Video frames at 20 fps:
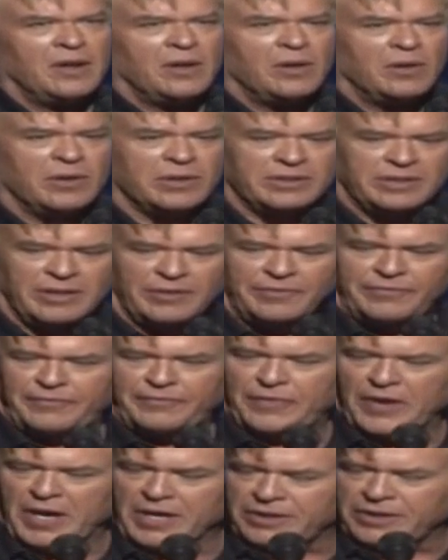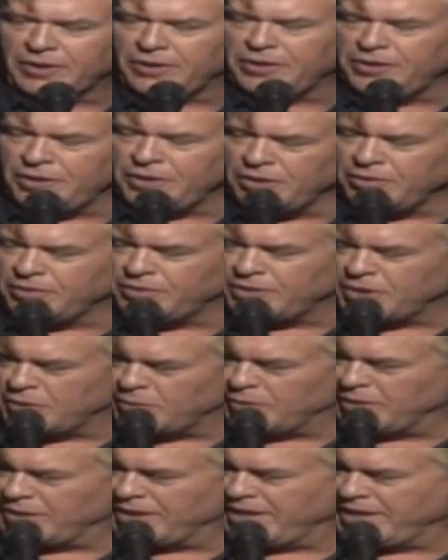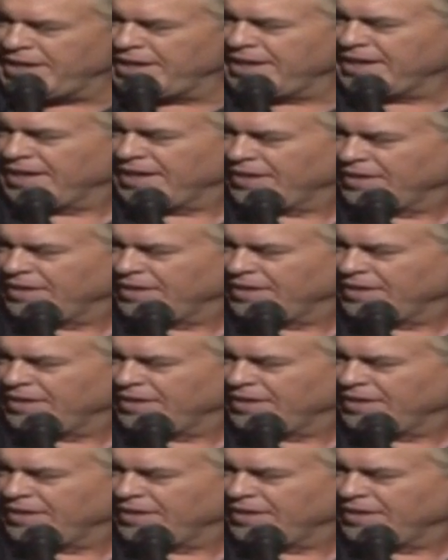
What the fuck are you doing here?